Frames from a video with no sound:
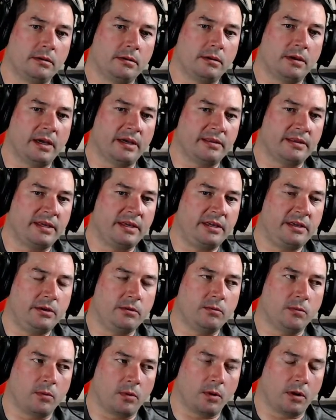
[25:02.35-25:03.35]
I think you
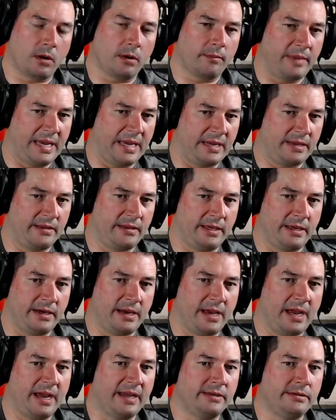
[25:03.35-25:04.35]
were back then.
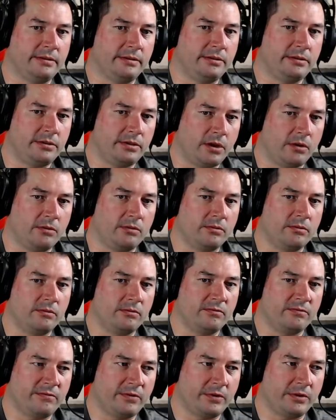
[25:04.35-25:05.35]
I don't
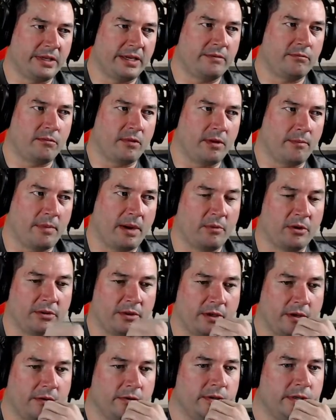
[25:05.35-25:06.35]
fully remember
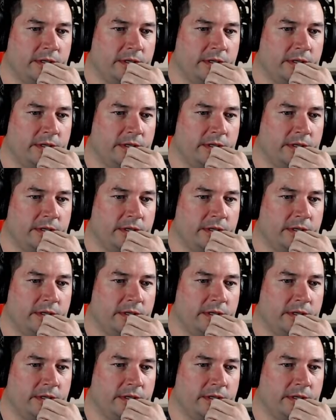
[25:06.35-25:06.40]
though.